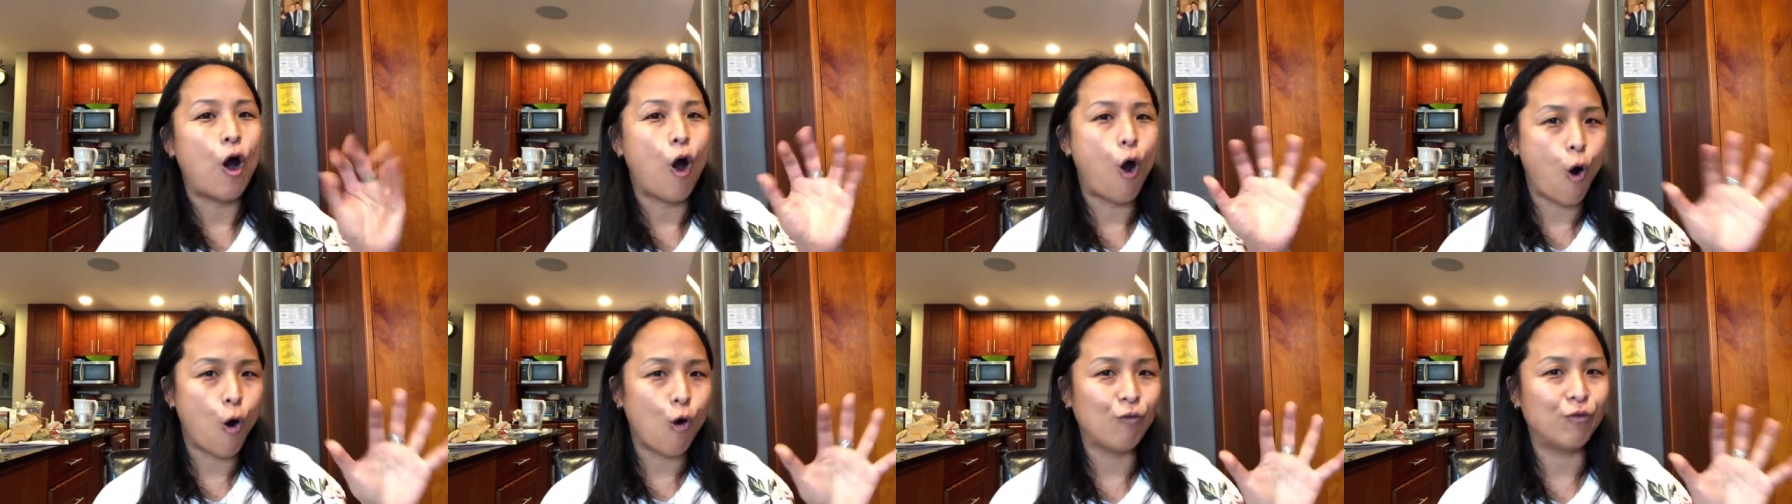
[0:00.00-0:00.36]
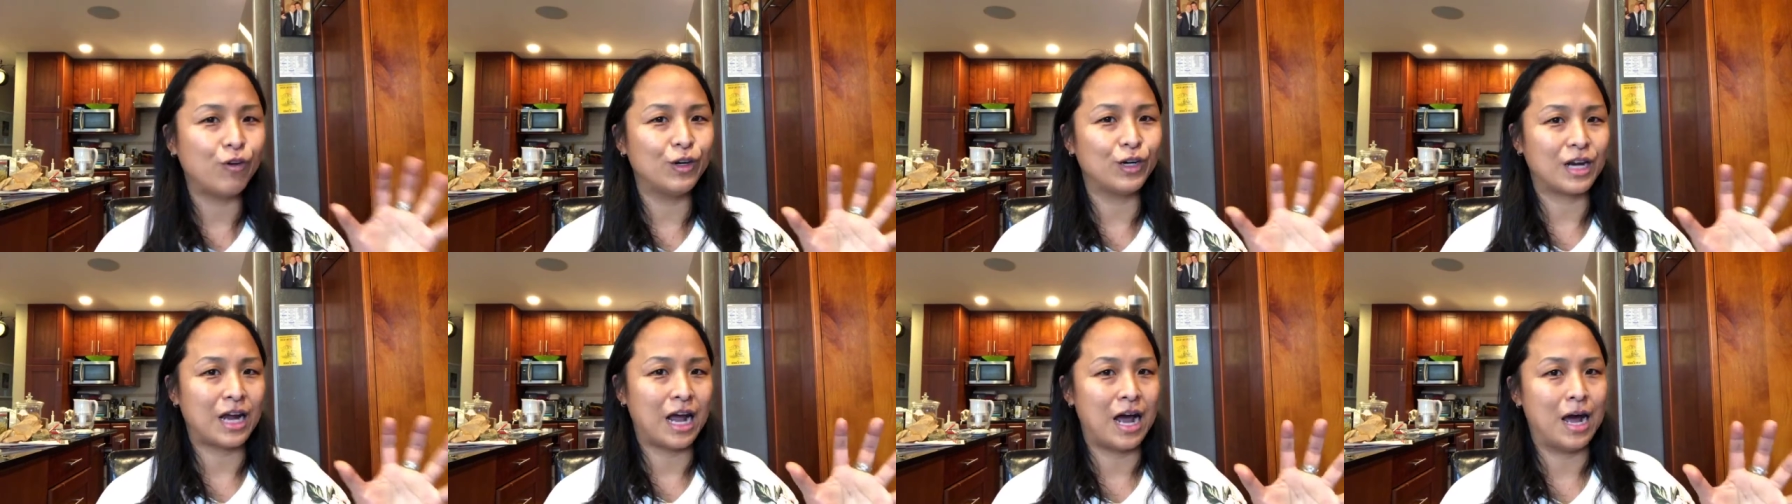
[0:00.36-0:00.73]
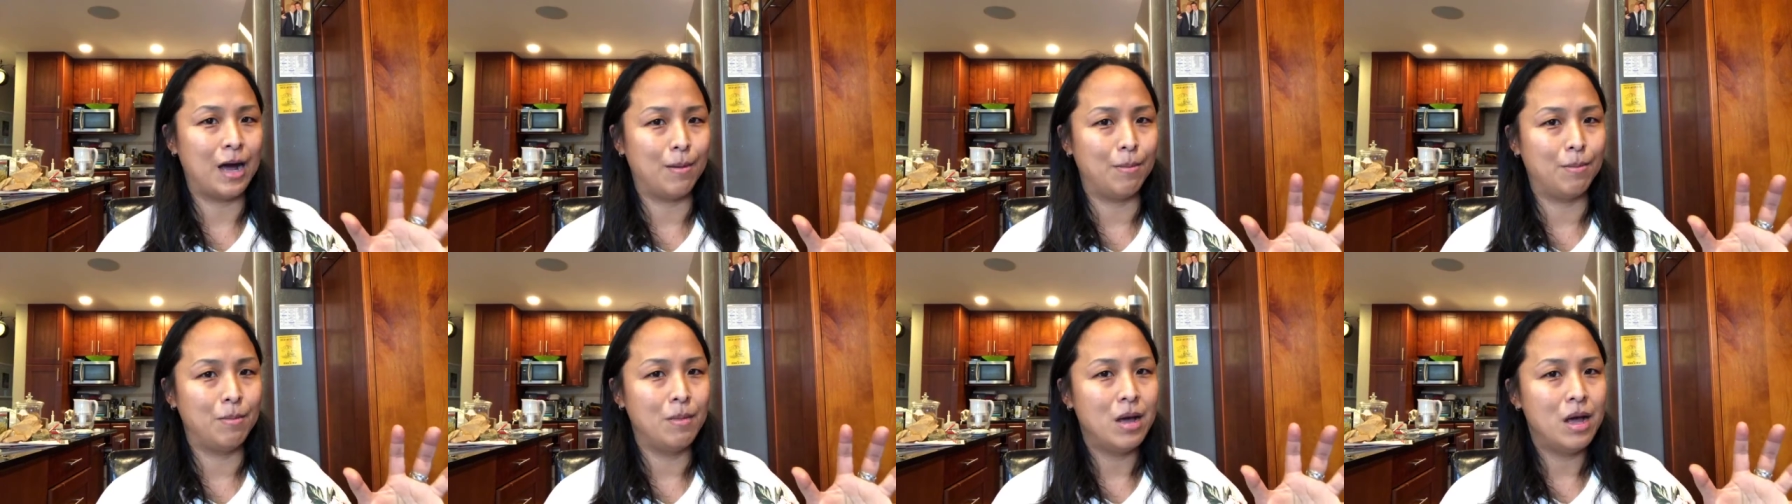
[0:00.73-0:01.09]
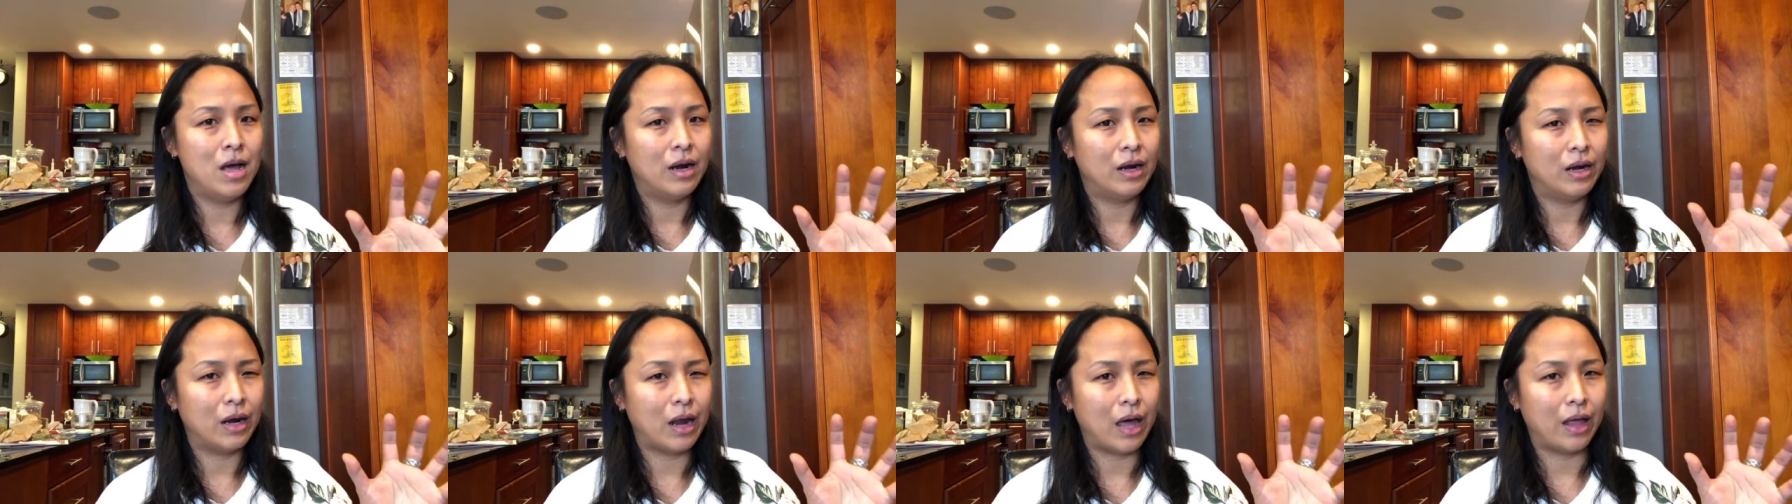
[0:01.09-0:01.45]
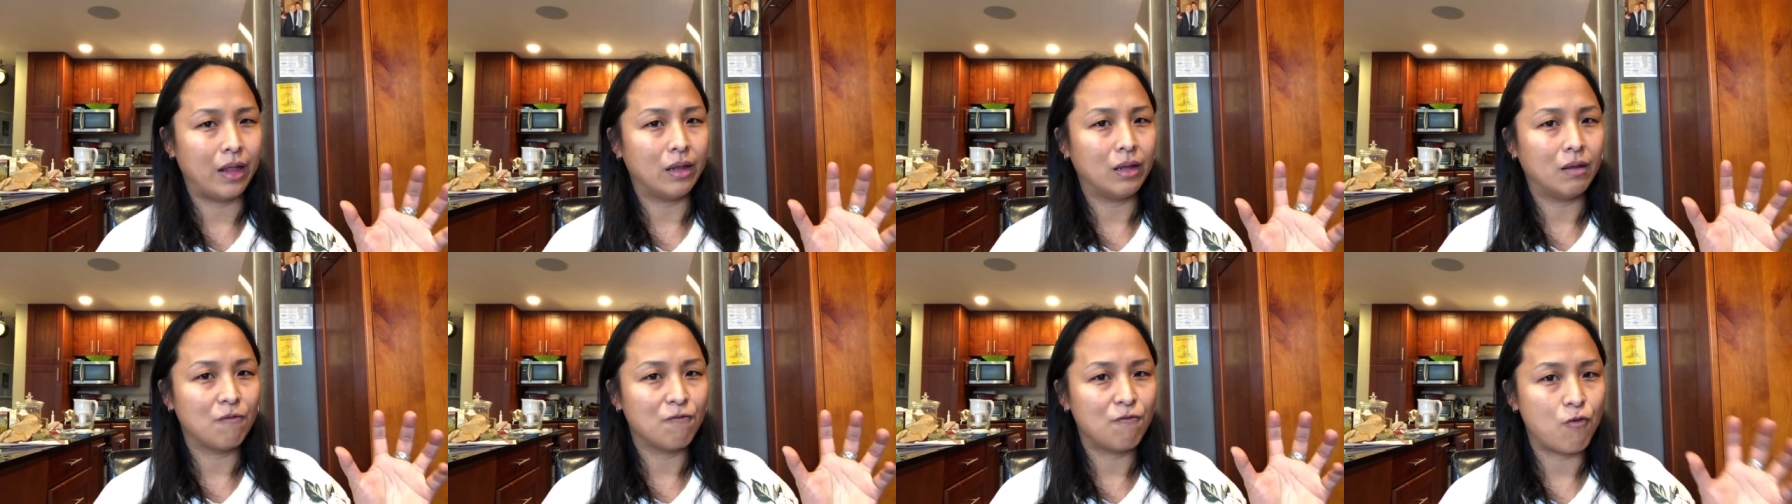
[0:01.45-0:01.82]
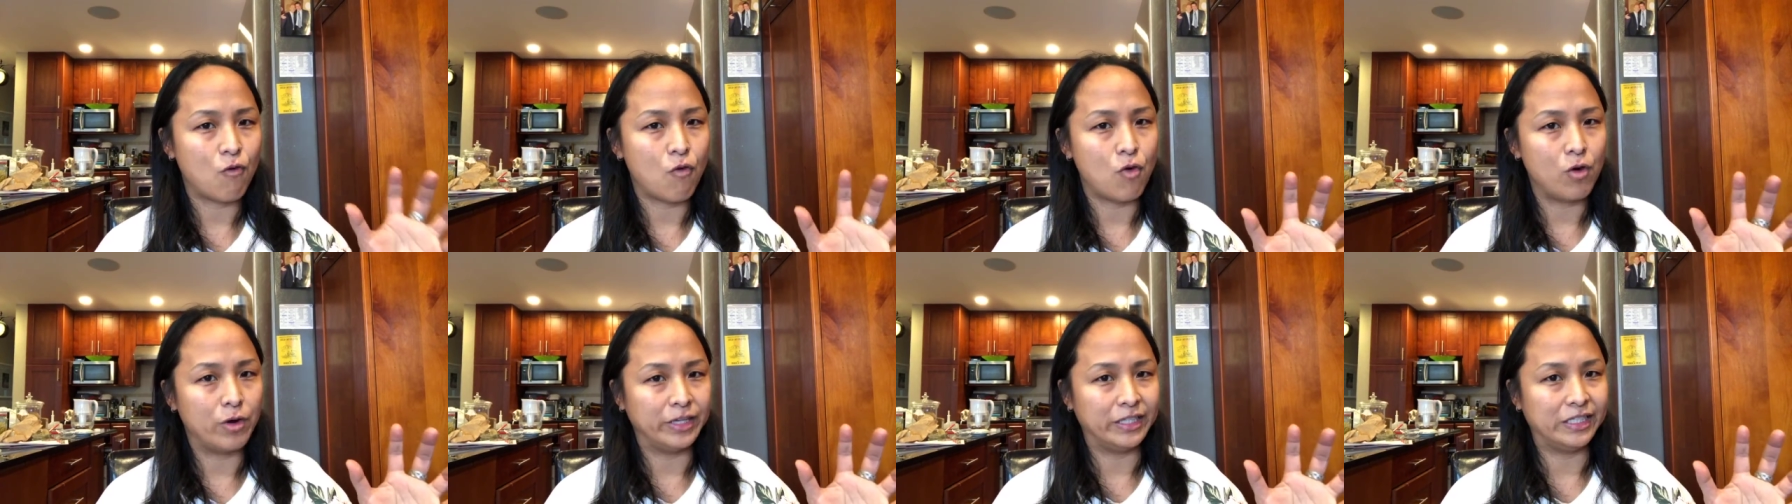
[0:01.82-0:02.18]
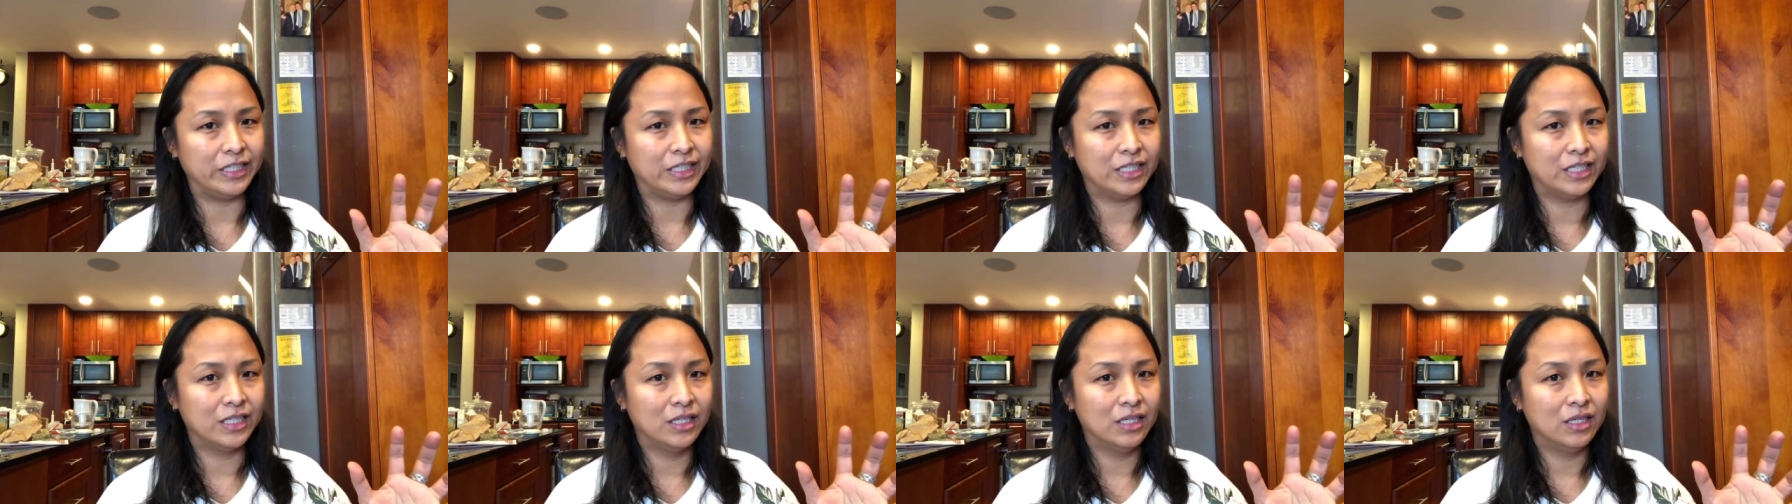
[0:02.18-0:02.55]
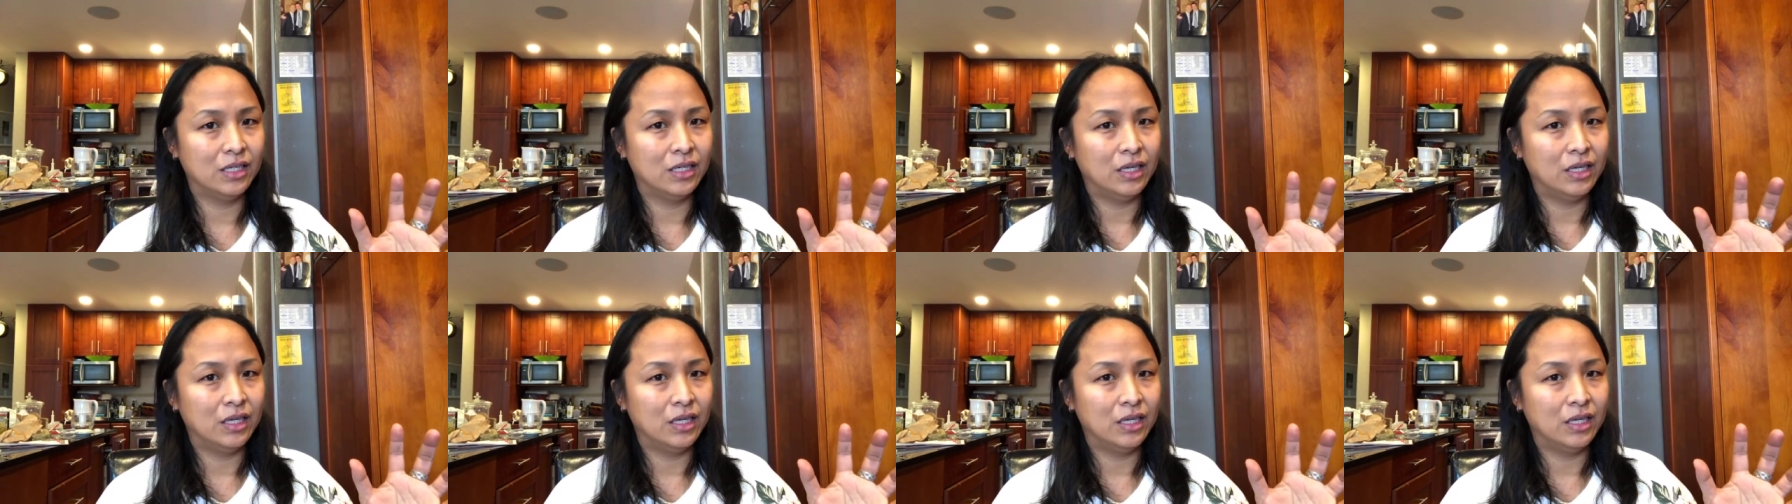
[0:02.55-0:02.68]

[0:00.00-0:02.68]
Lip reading: overcome that voice.